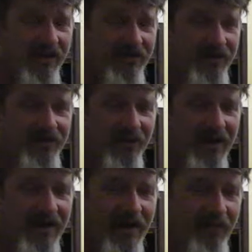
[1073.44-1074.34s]
this will
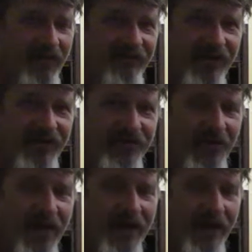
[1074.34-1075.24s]
end up on
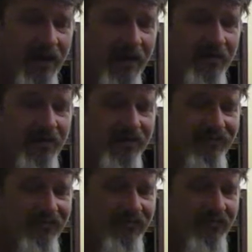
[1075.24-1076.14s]
Facebook anyhow, but
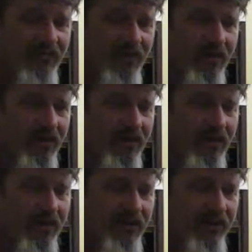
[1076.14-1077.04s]

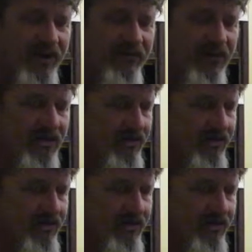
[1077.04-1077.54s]
whatever.